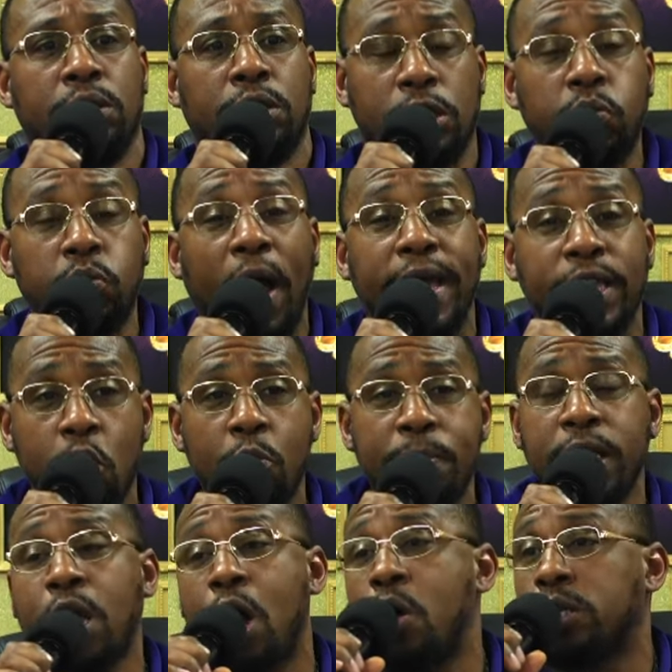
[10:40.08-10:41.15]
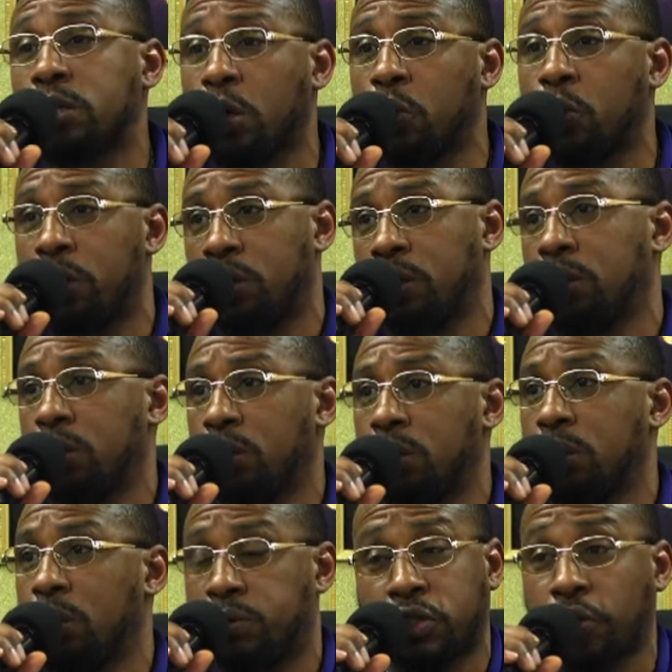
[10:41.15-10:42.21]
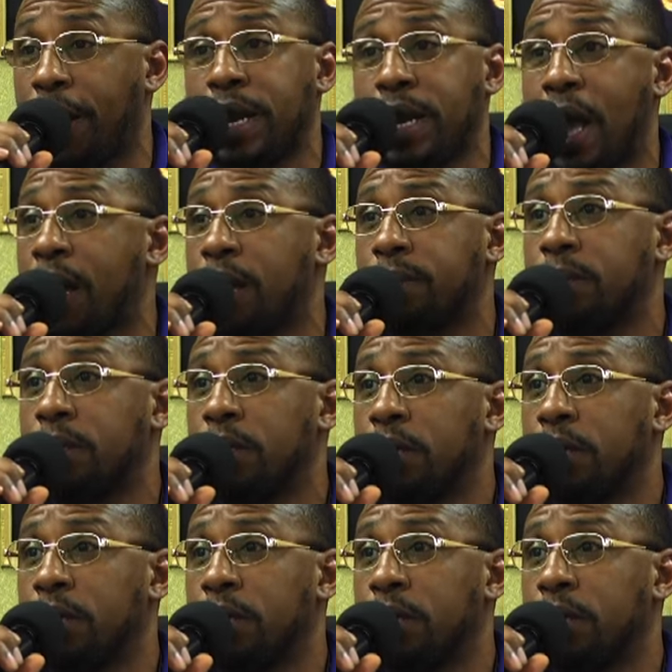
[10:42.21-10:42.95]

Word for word: This is why you be going through it. Straight up.